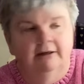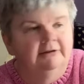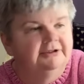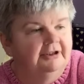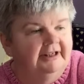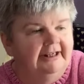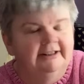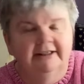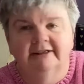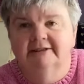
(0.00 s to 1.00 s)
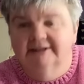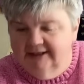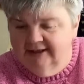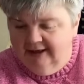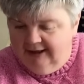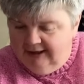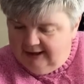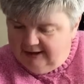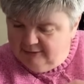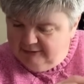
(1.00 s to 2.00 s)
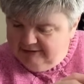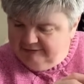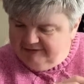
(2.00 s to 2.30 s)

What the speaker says: John Elliott. And the winner of